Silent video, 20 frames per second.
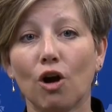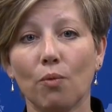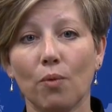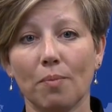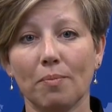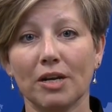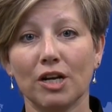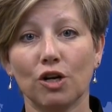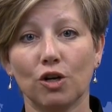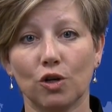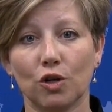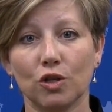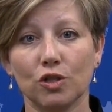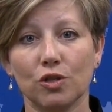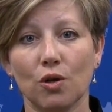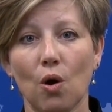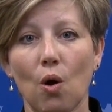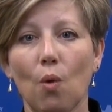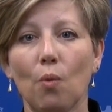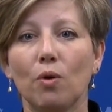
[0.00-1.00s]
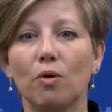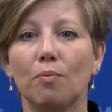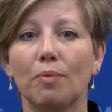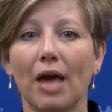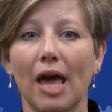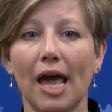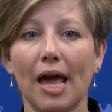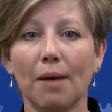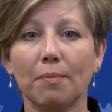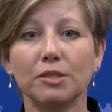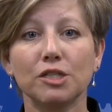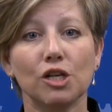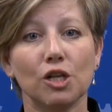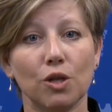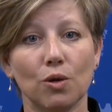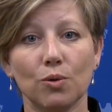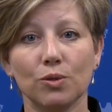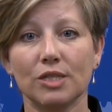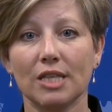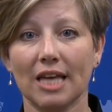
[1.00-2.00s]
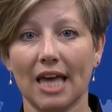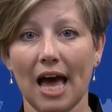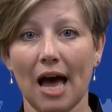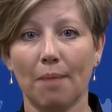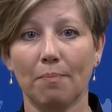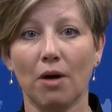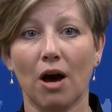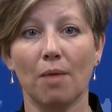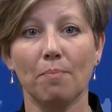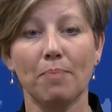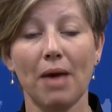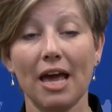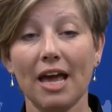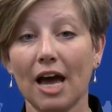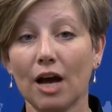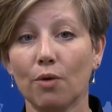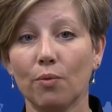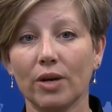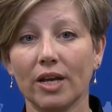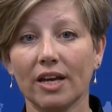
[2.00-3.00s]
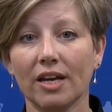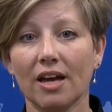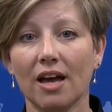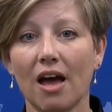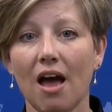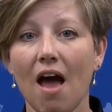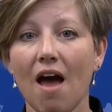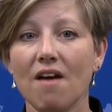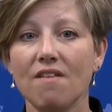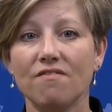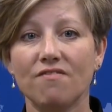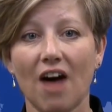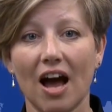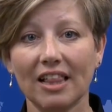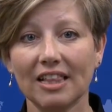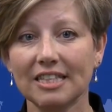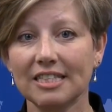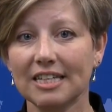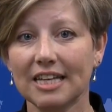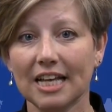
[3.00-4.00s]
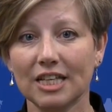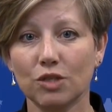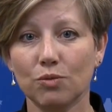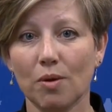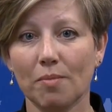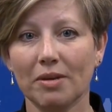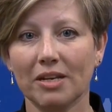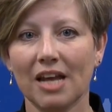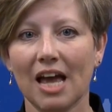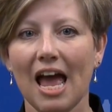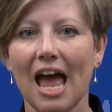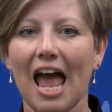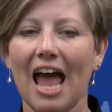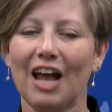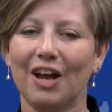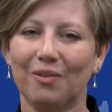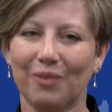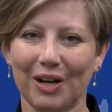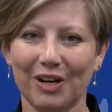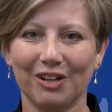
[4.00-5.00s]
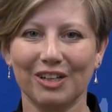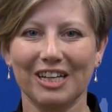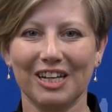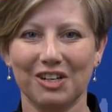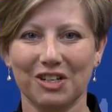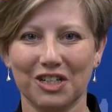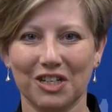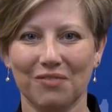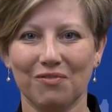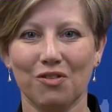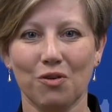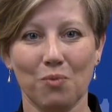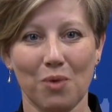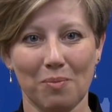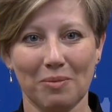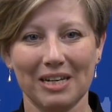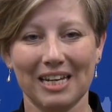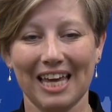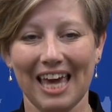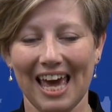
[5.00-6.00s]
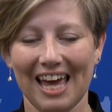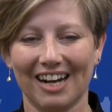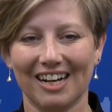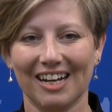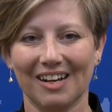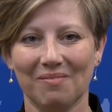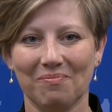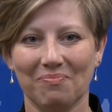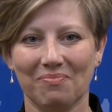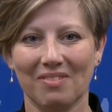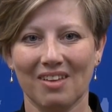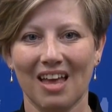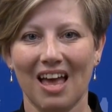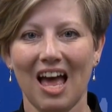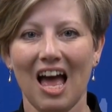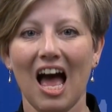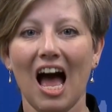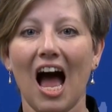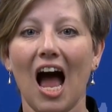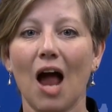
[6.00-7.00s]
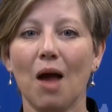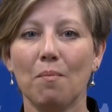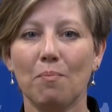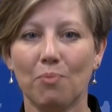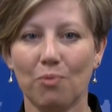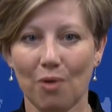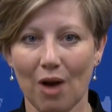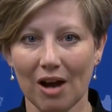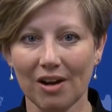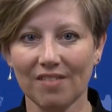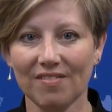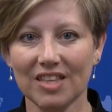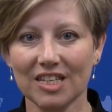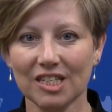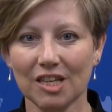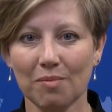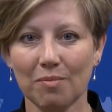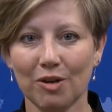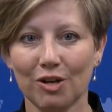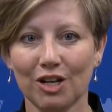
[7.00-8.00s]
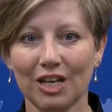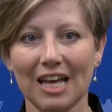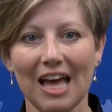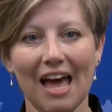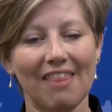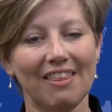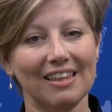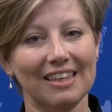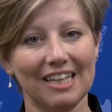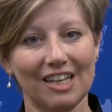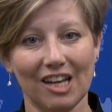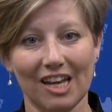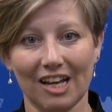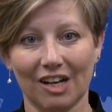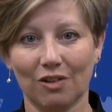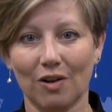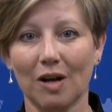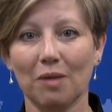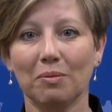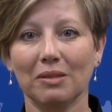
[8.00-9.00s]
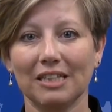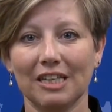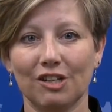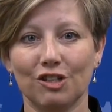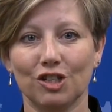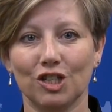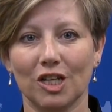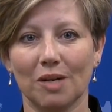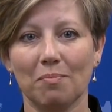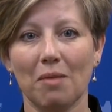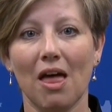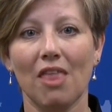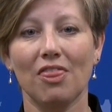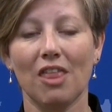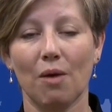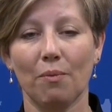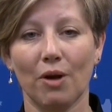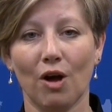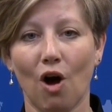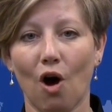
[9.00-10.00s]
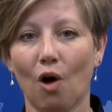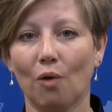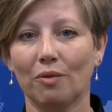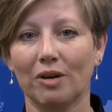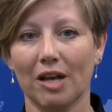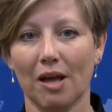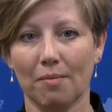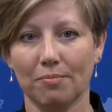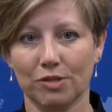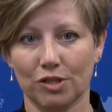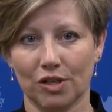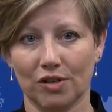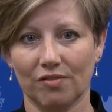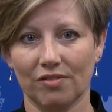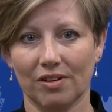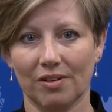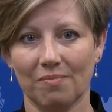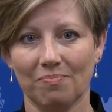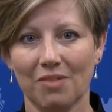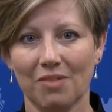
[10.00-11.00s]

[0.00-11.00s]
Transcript: our women and girls, we will be able to close the gap on pay equity, violence against women, and greater leadership for women in Canada. I am proud of this community and the lead- incredible leadership that we already observe.